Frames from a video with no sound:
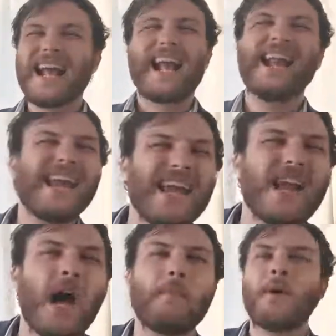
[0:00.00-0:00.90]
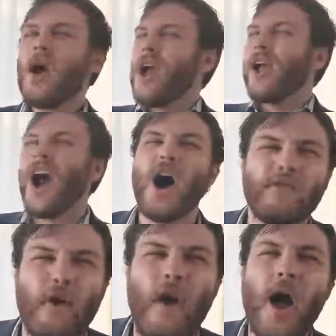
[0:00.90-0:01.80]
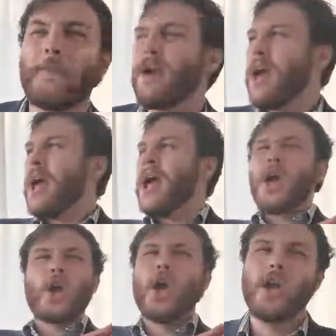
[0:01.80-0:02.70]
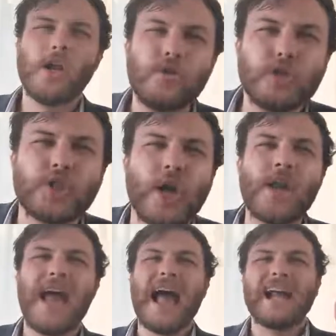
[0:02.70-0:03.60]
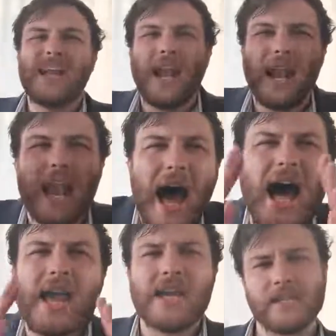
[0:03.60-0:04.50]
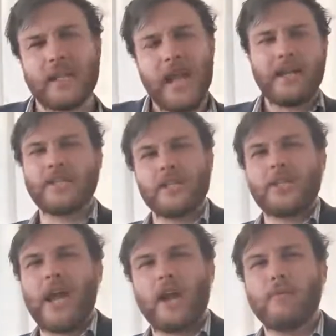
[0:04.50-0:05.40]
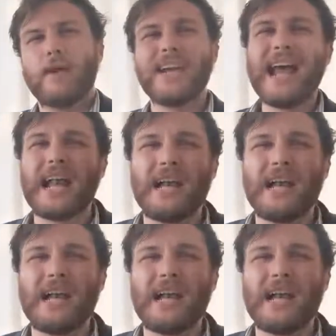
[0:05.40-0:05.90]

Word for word: Clean up, cover up, collusion and lies, ladies and gentlemen.